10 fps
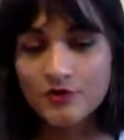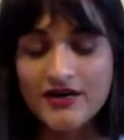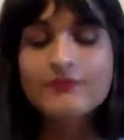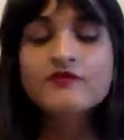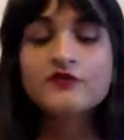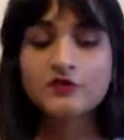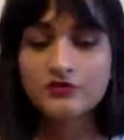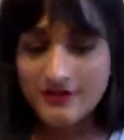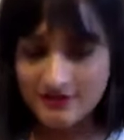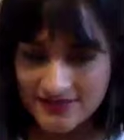program
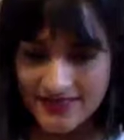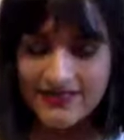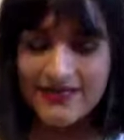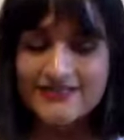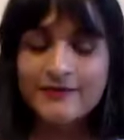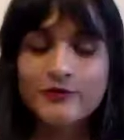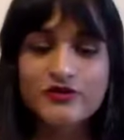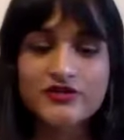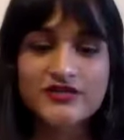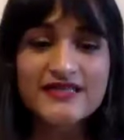to sterilize
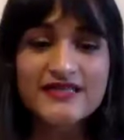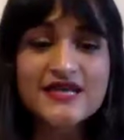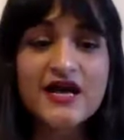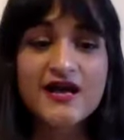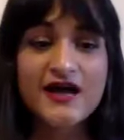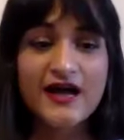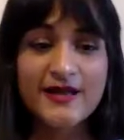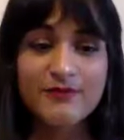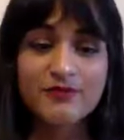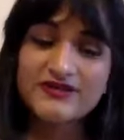community cats.
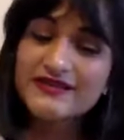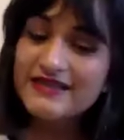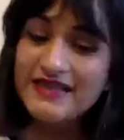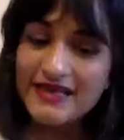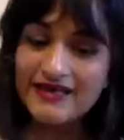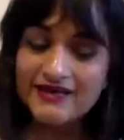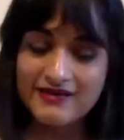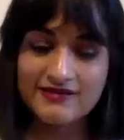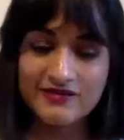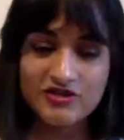I am putting the link
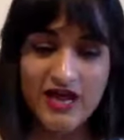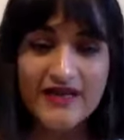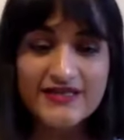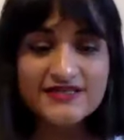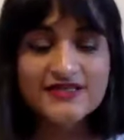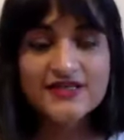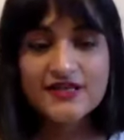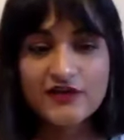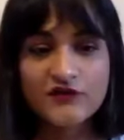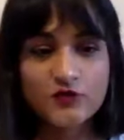in the chat.
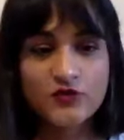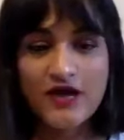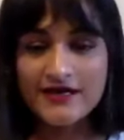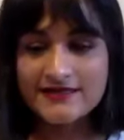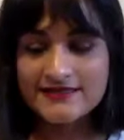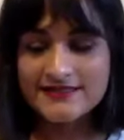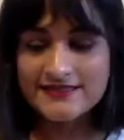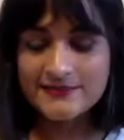If you guys